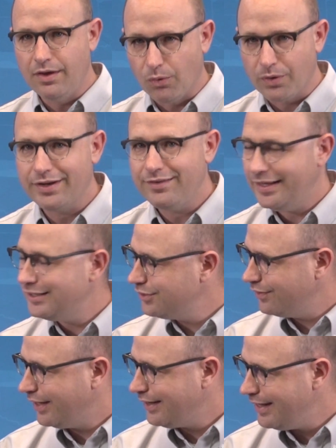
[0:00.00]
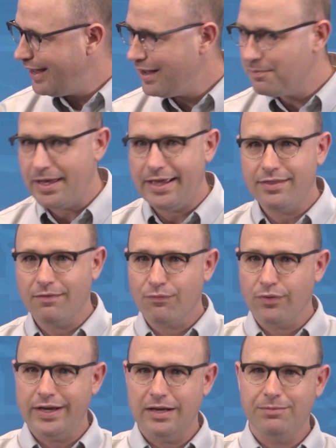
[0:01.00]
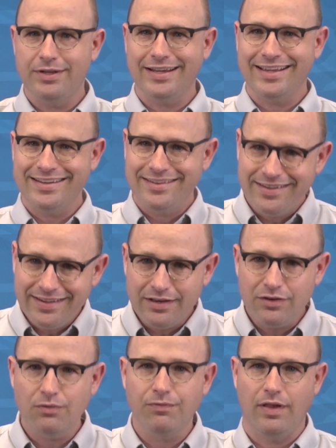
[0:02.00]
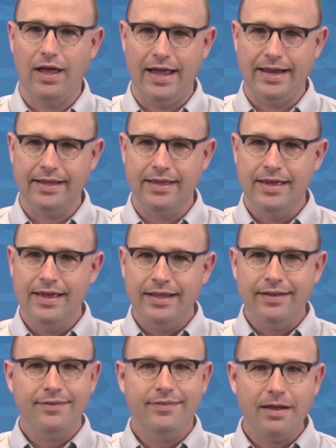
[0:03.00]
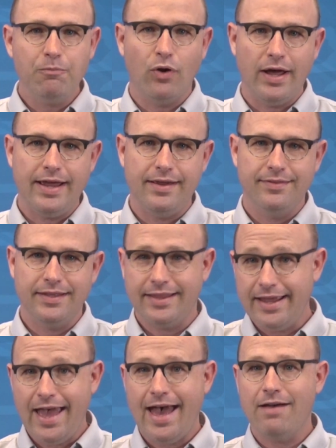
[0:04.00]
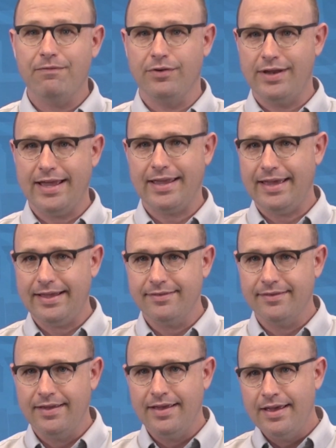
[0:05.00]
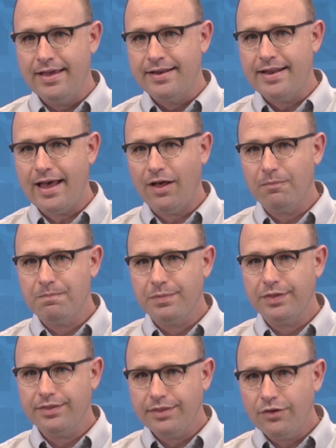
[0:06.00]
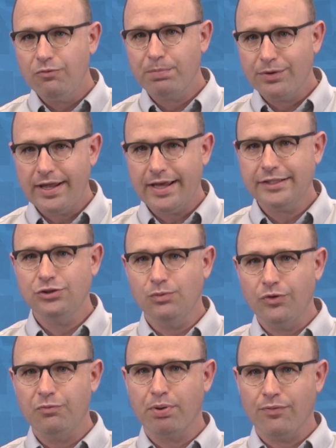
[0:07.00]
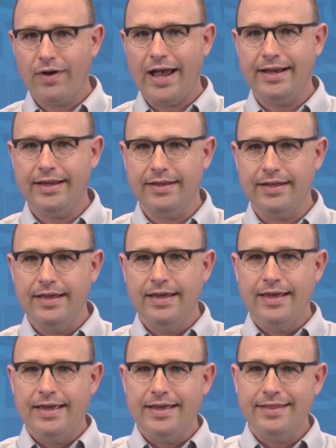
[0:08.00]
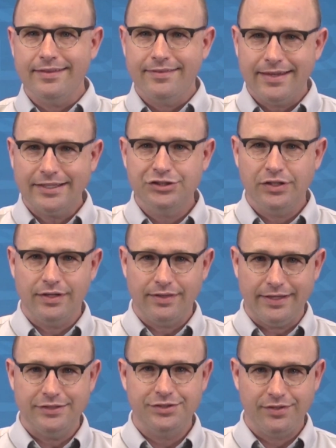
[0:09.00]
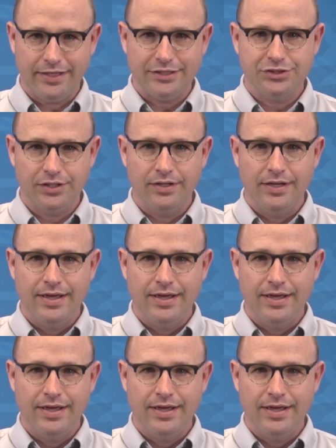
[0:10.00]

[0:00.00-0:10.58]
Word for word: organizations like the AMA the freedom to continue flying in the same way that they have for decades. Now, this protection was provided in the section of legislation